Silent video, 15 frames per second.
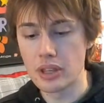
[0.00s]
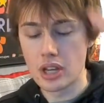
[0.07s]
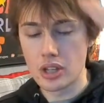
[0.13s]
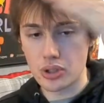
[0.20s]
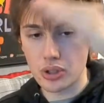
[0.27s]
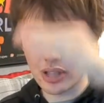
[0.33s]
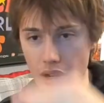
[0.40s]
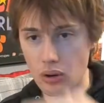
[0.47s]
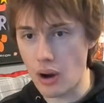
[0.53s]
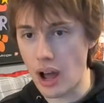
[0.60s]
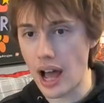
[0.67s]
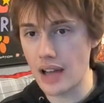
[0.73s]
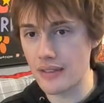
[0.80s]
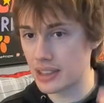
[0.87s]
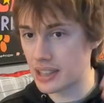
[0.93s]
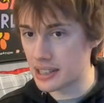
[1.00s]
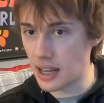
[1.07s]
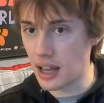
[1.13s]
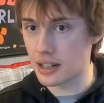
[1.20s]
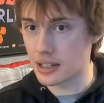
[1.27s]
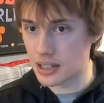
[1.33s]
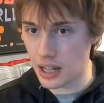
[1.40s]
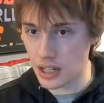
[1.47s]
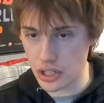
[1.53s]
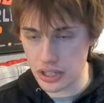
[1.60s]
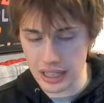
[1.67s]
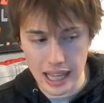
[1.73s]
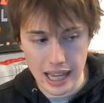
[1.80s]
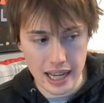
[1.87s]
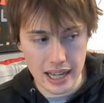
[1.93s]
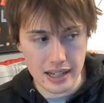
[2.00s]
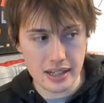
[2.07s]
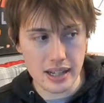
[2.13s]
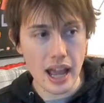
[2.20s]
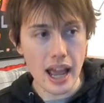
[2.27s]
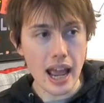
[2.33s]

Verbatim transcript: So they arrive at this untouched land,